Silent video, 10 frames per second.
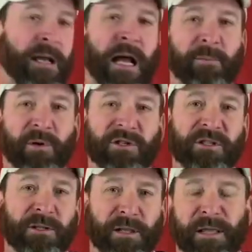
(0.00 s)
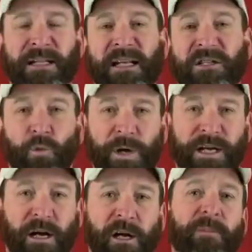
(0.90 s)
I personally think that's a
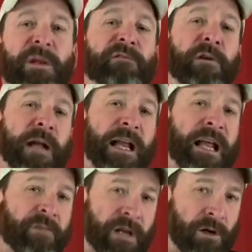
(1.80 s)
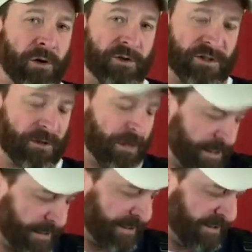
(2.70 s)
weak argument for not having a holster
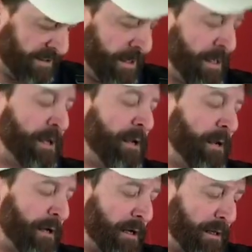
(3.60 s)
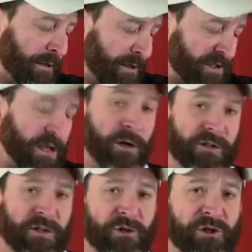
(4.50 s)
like this. There's
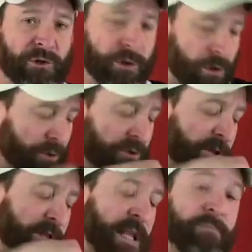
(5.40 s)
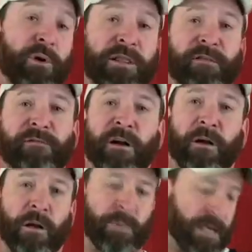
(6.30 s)
also shoulder holsters that point the
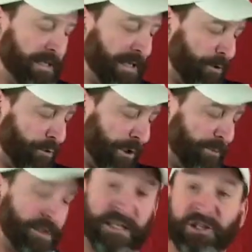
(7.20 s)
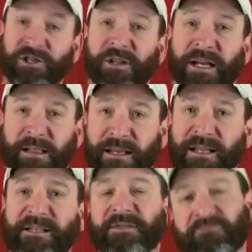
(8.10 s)
firearm in a downward position like
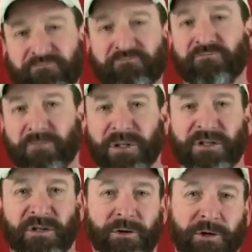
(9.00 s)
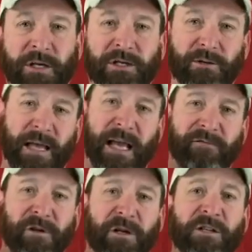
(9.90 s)
this. So you could do that
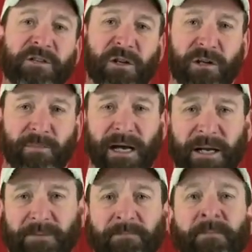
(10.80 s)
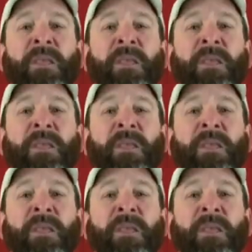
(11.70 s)
if you're concerned about it.